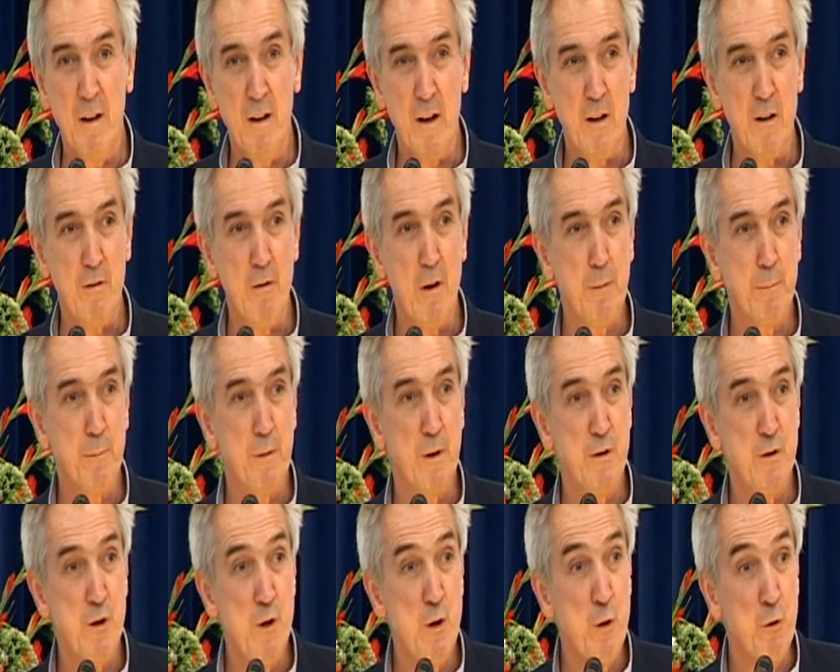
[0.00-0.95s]
and developed
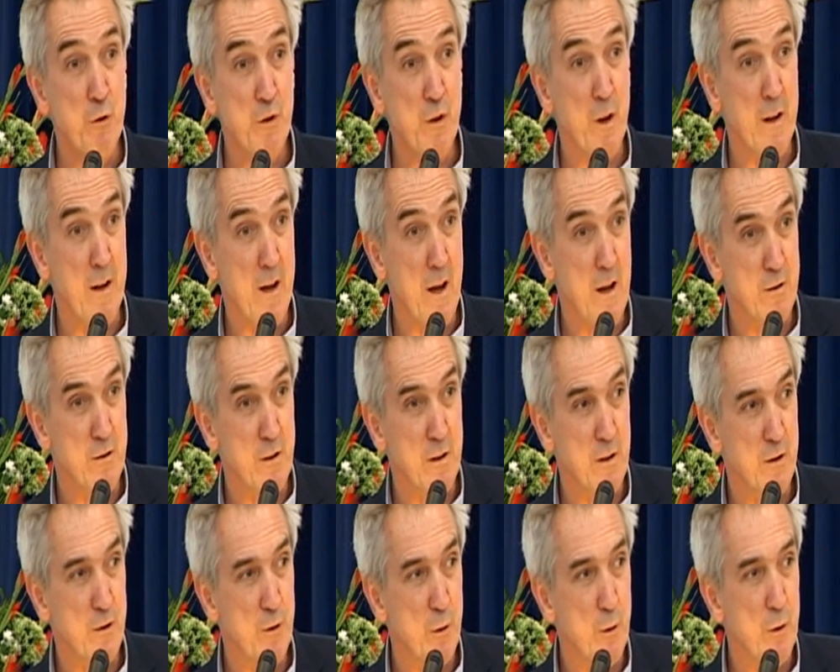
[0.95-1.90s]
a new psychiatric
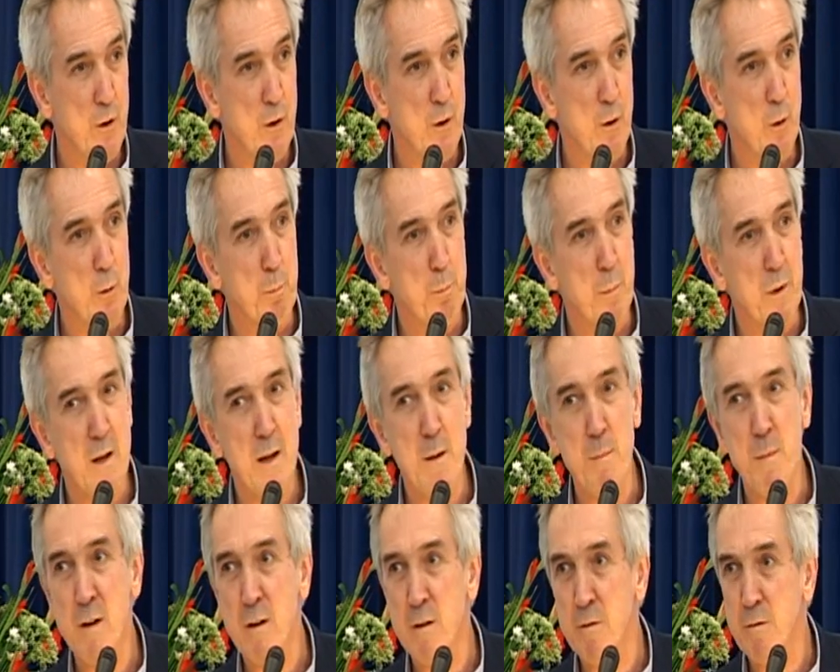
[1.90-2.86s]
disorder called
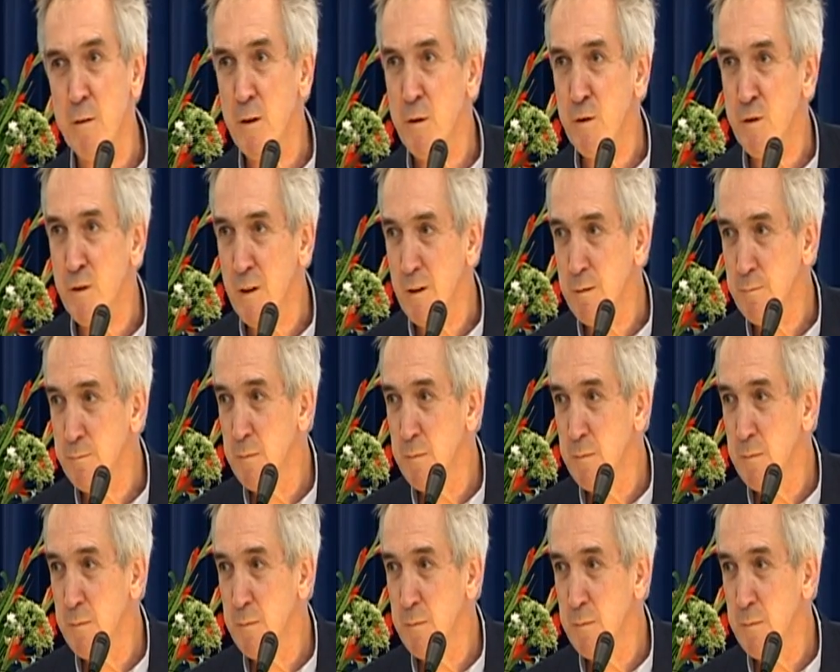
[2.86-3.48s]
bulimia nervosa.